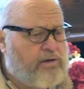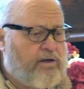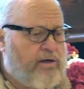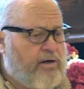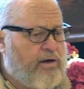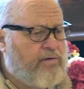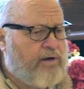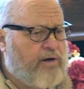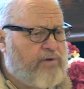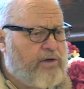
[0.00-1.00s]
And
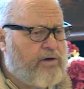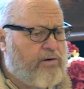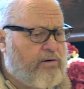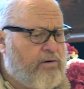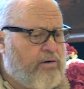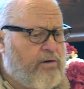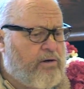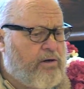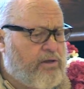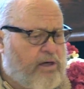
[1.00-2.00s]
every year,
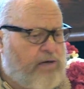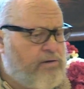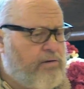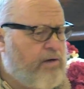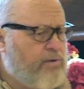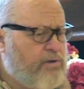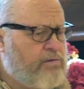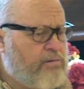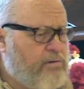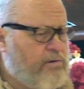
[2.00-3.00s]
because I
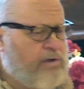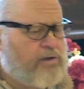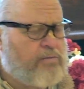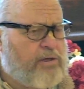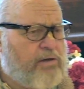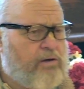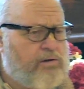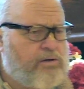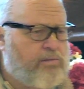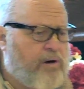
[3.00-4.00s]
got to be
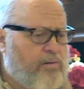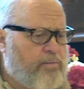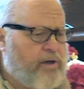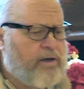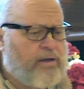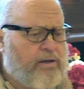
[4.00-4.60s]
close to Prabhupada